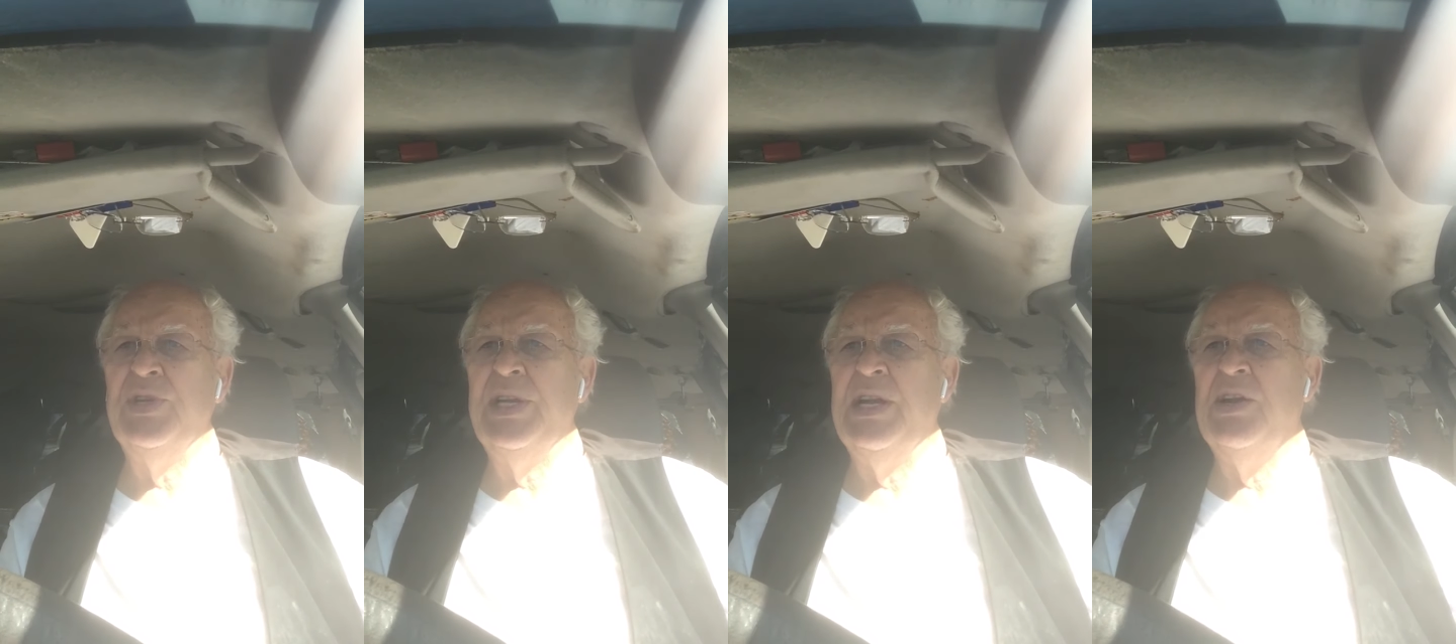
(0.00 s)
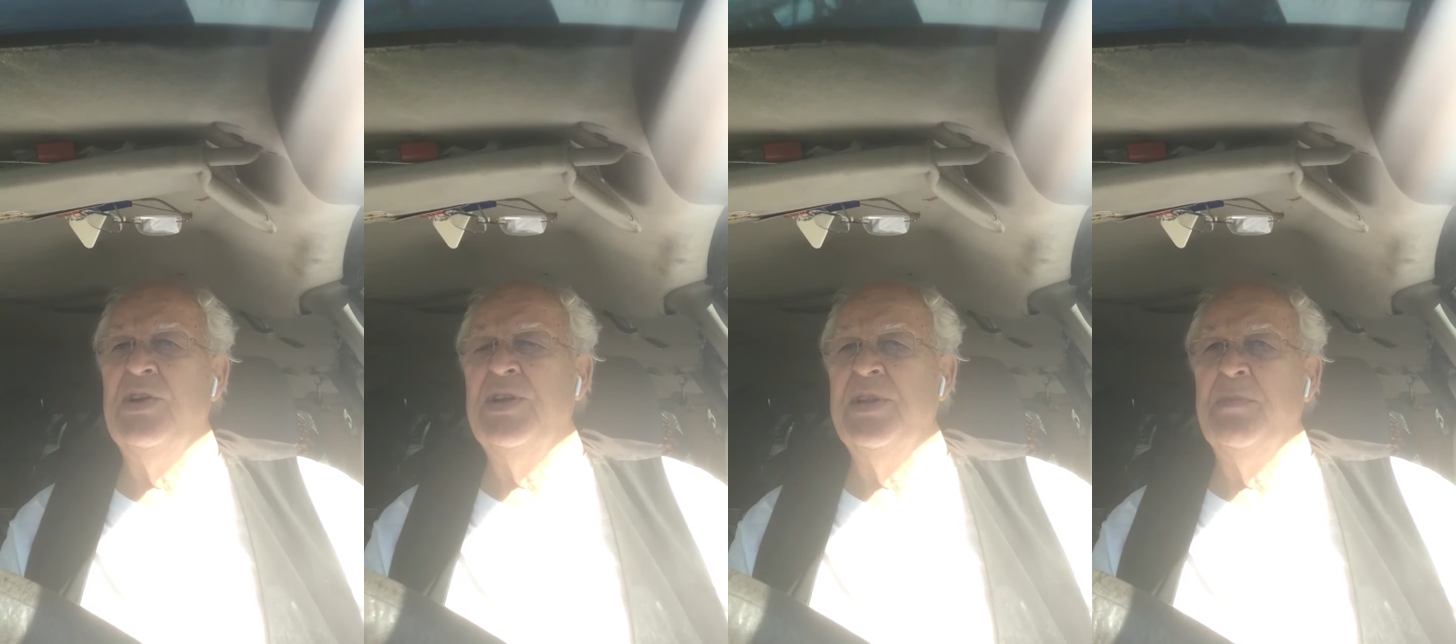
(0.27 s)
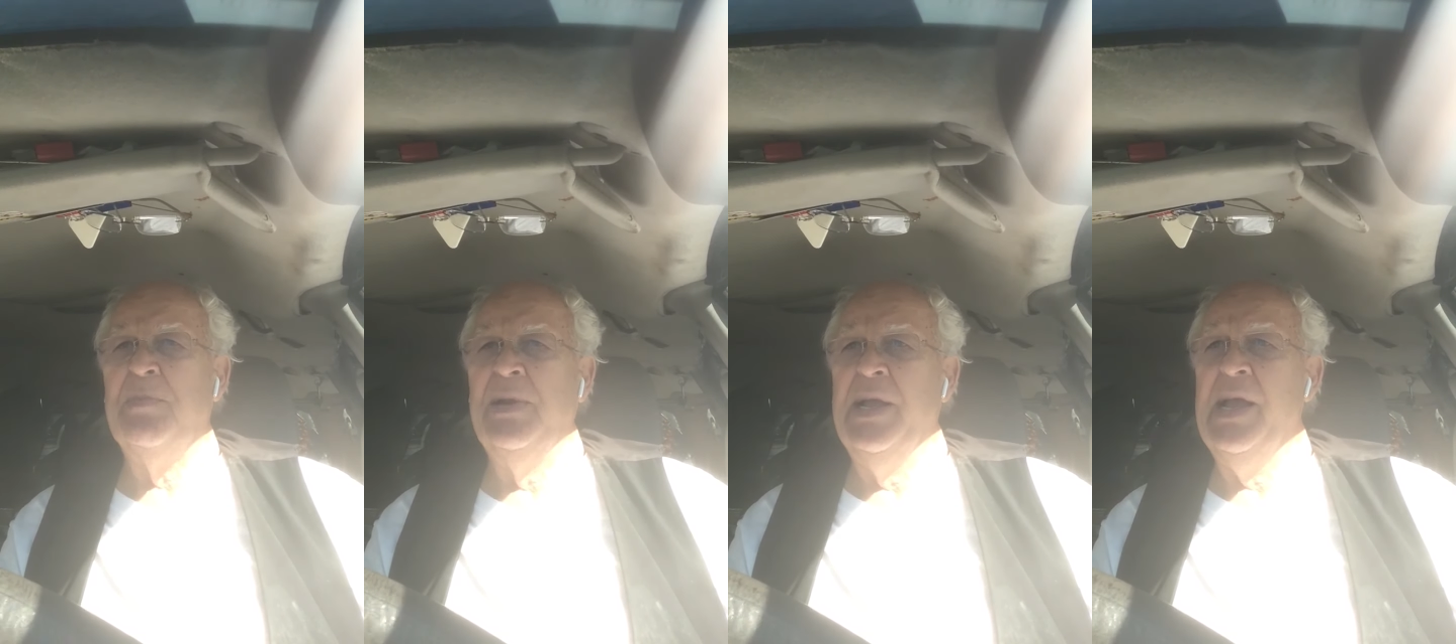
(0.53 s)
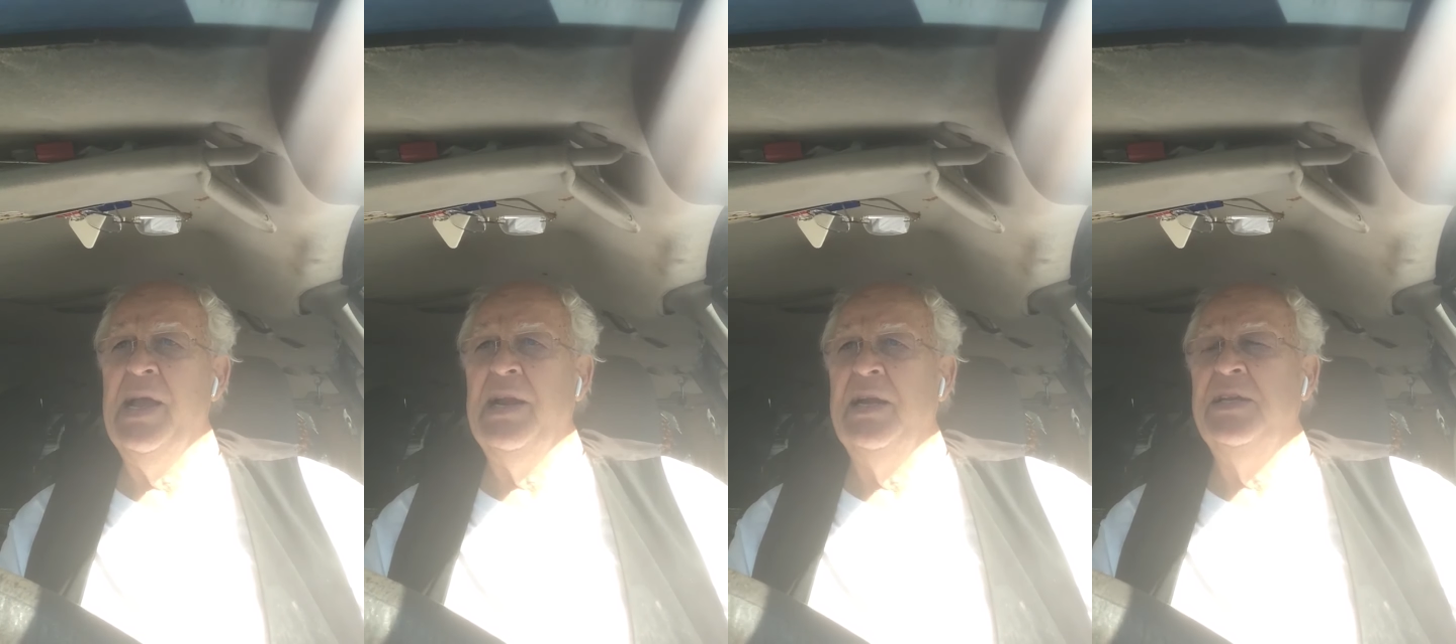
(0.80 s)
now on the
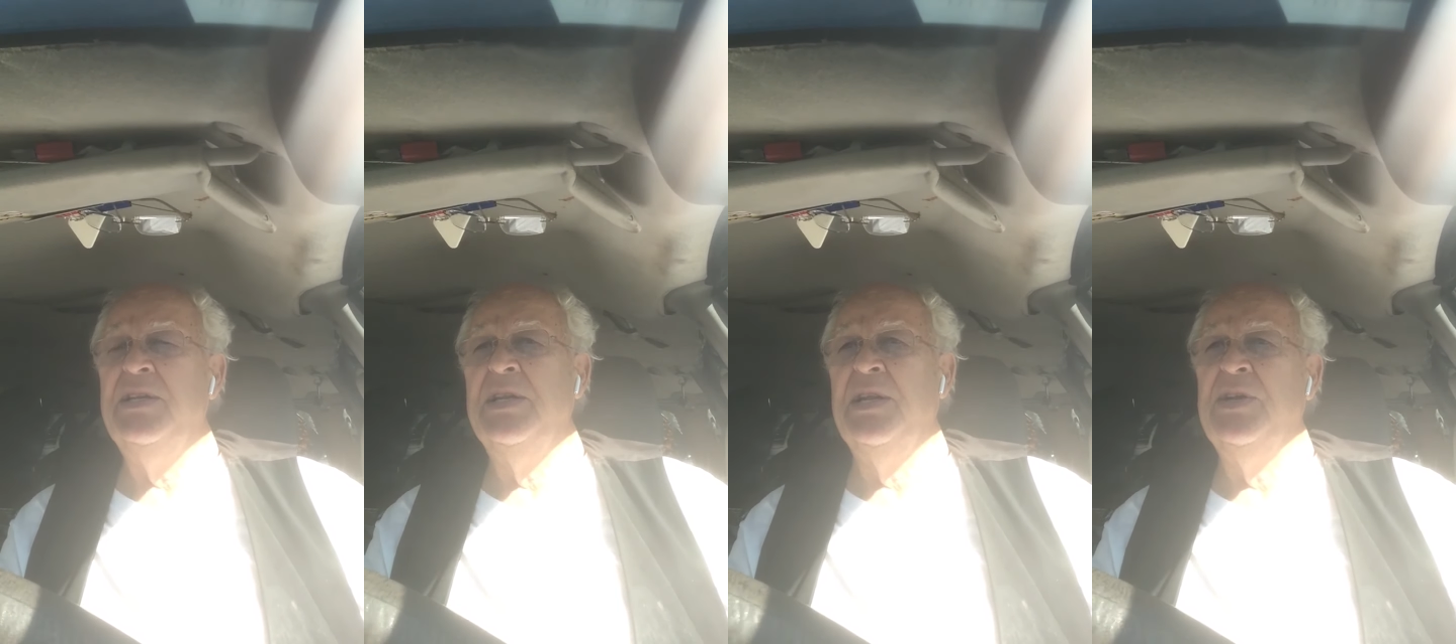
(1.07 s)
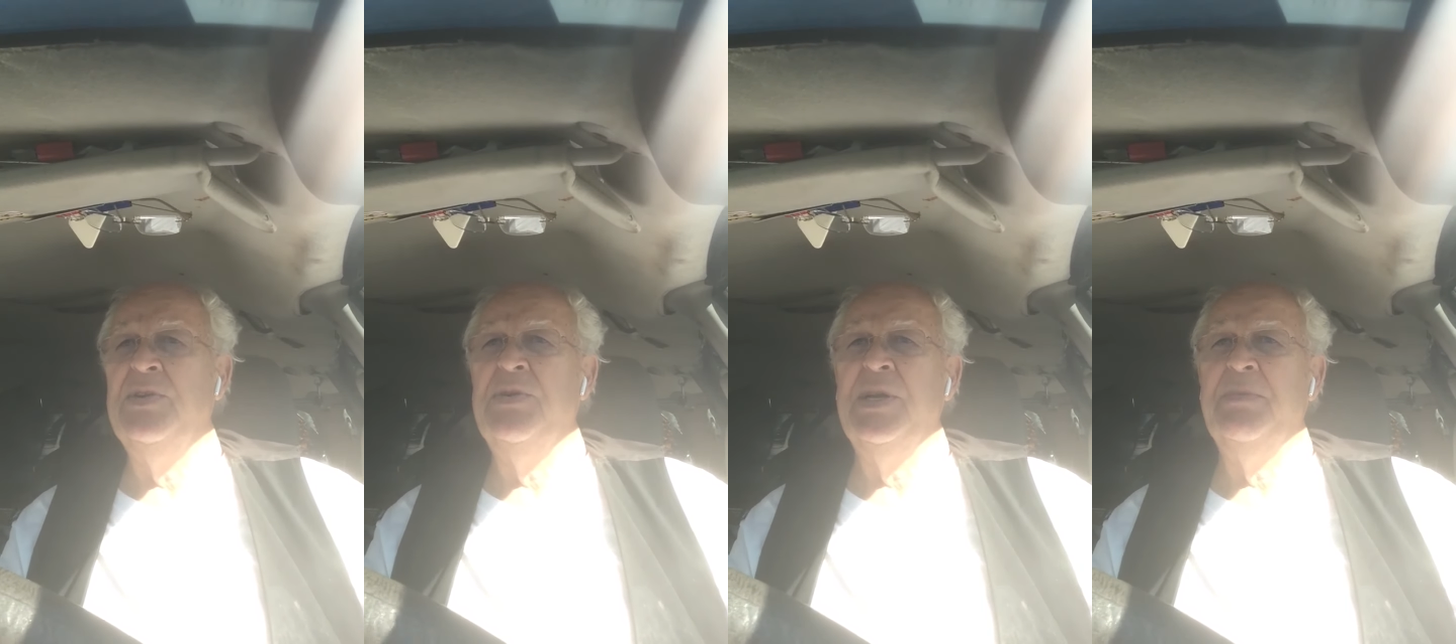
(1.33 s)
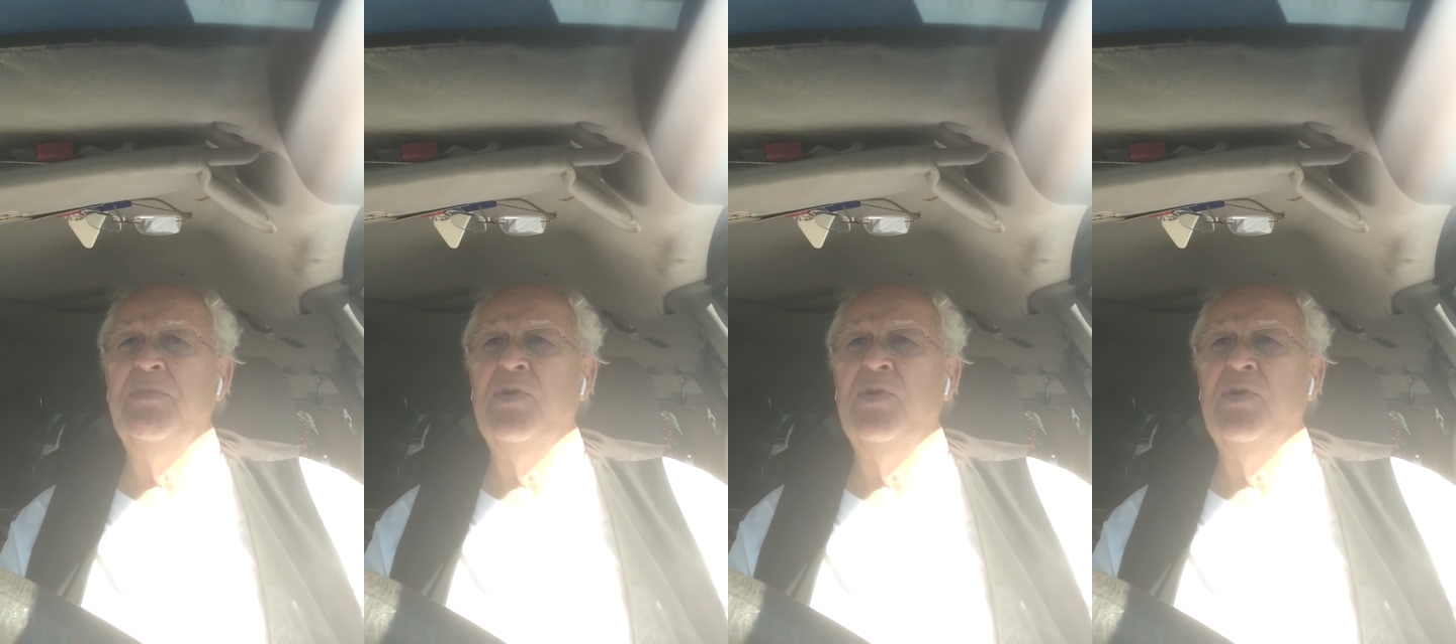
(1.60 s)
planet, doing